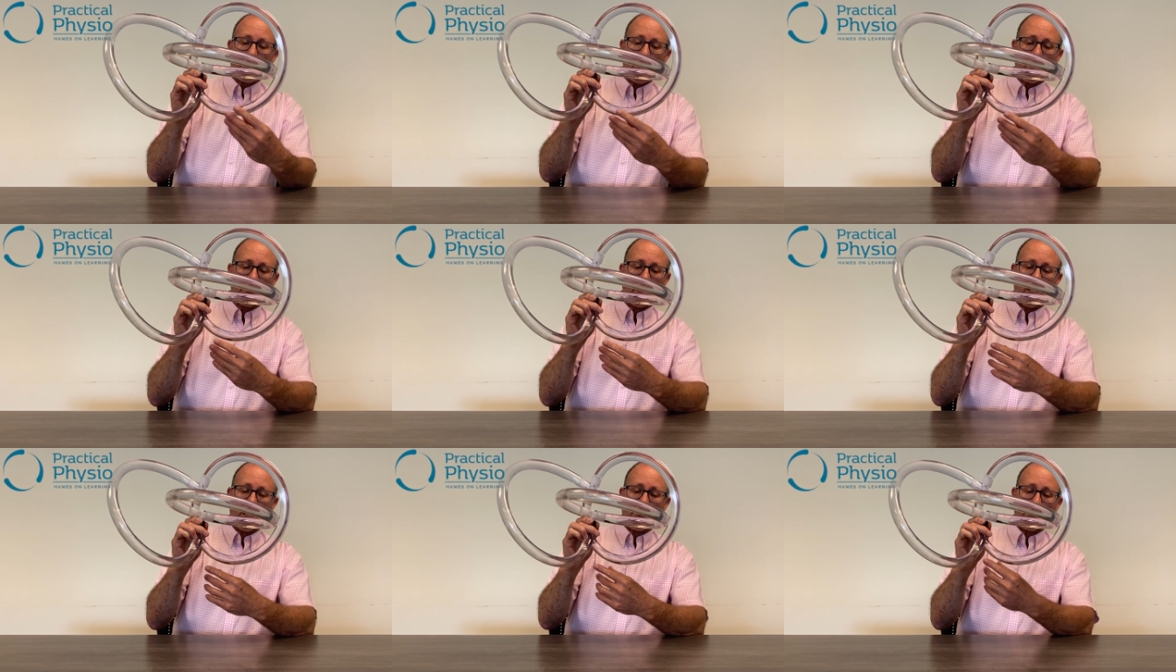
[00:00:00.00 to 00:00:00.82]

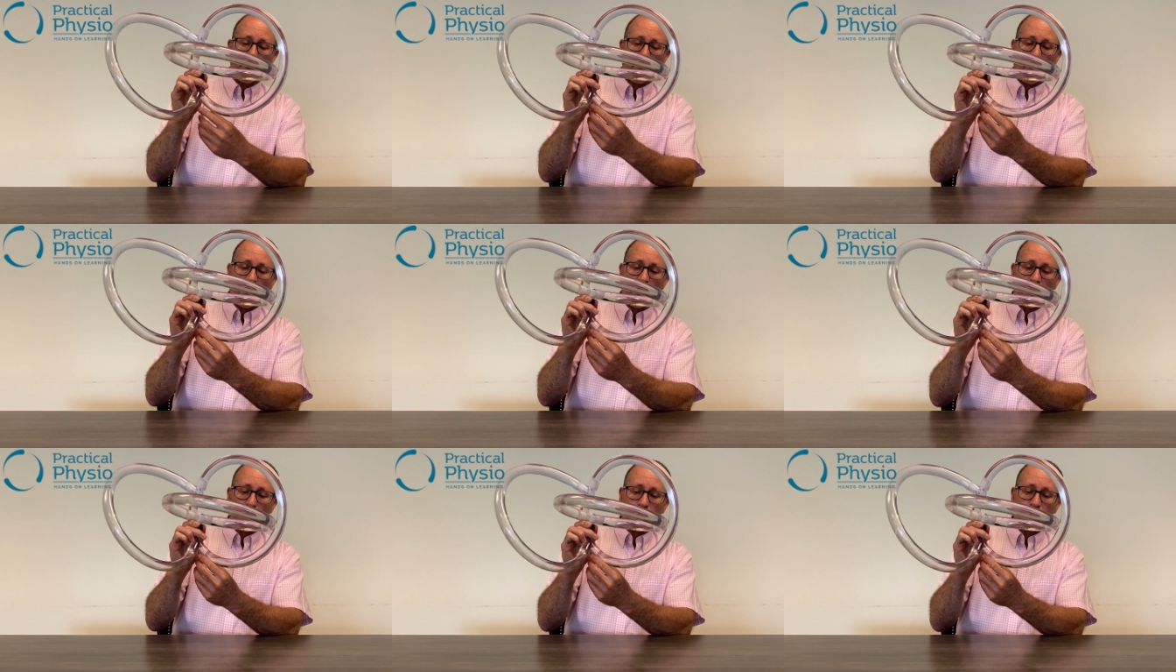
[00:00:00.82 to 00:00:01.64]
the
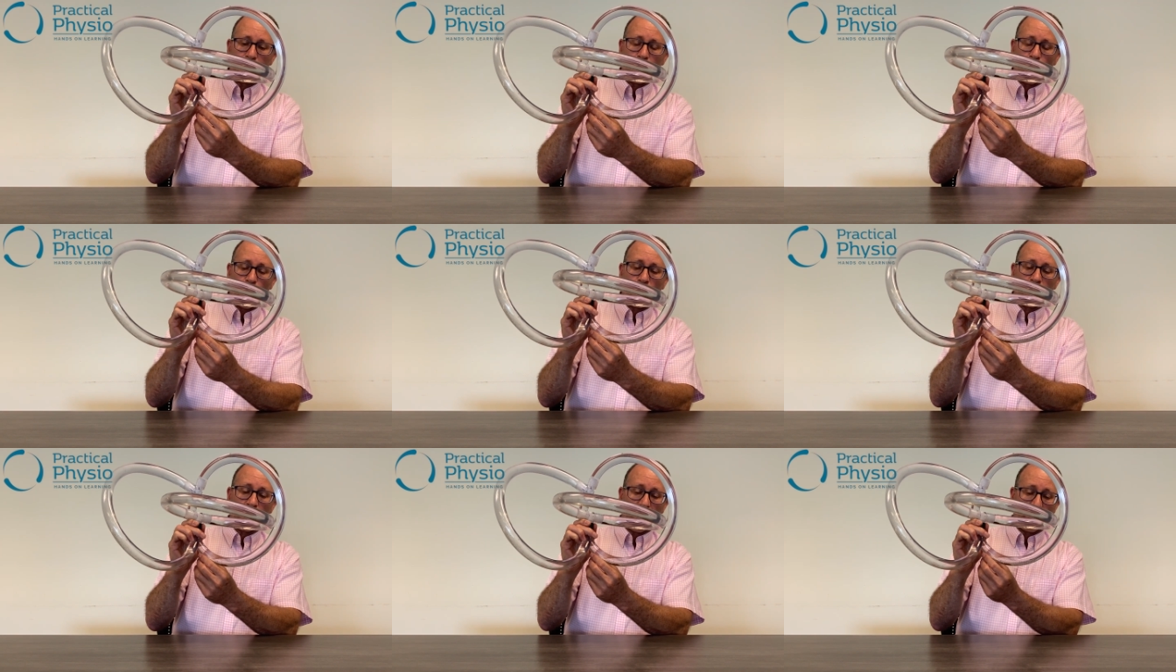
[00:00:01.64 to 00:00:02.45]
um,
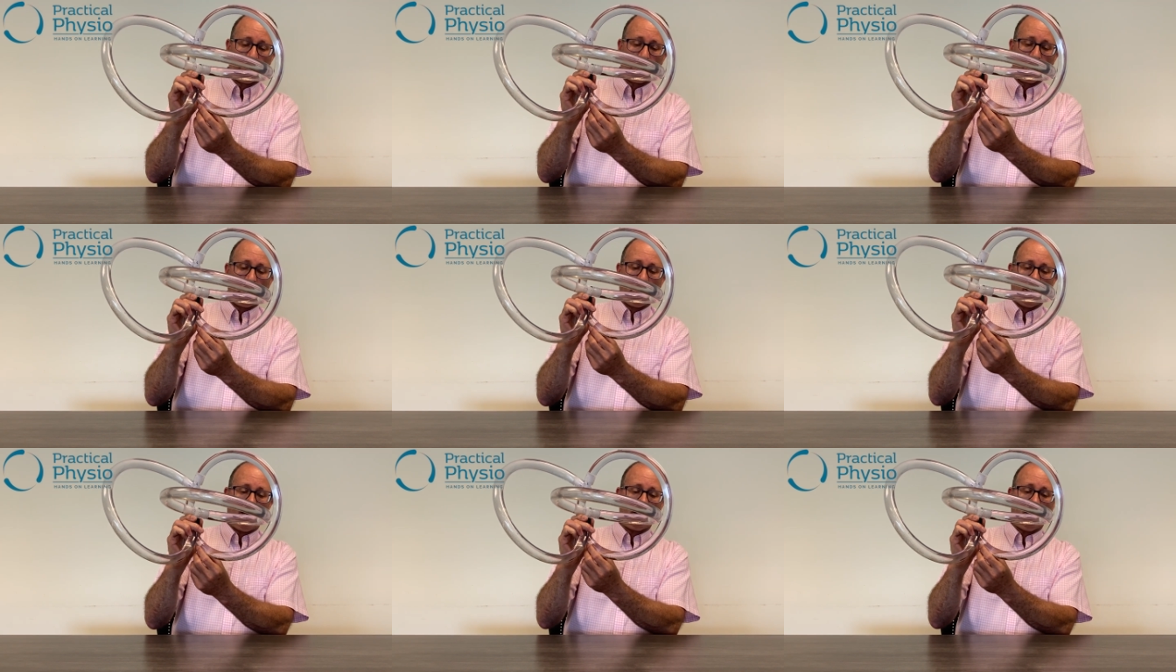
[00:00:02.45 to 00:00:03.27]
otoliths
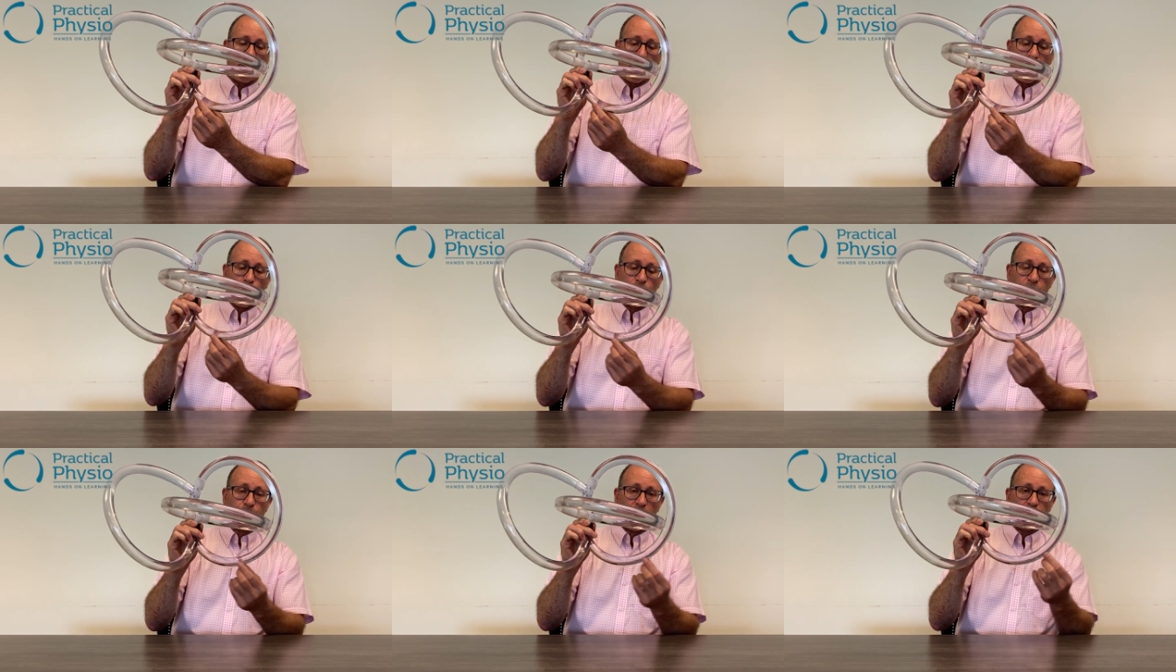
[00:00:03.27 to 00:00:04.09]
collect in the
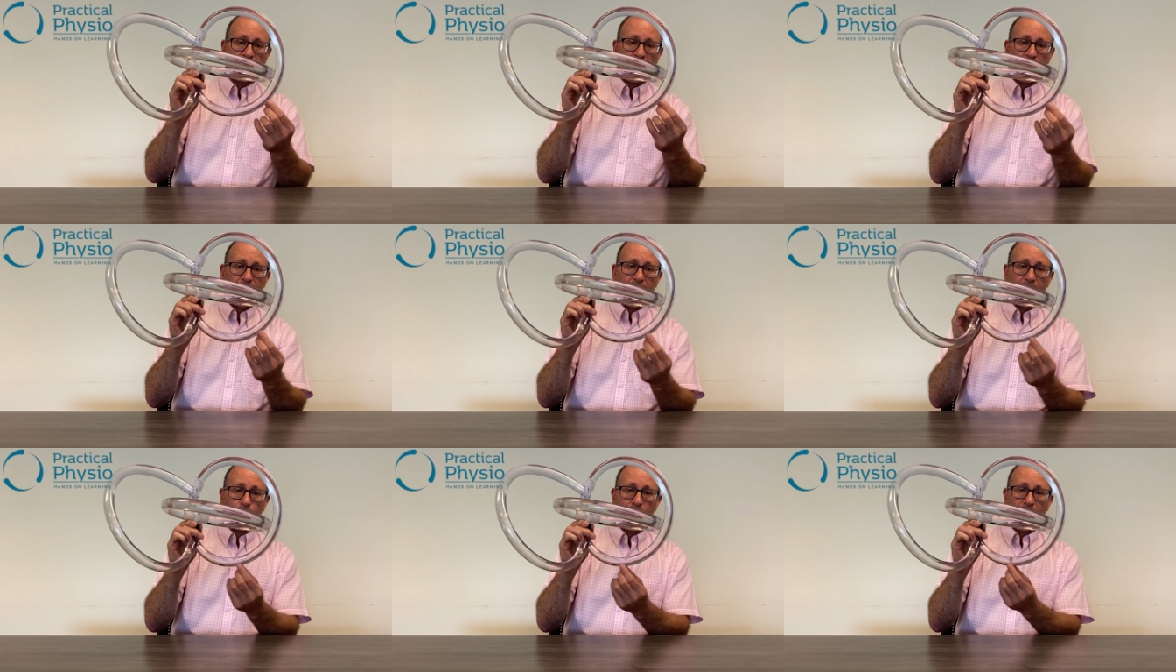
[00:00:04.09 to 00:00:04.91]
lowest part of the canal right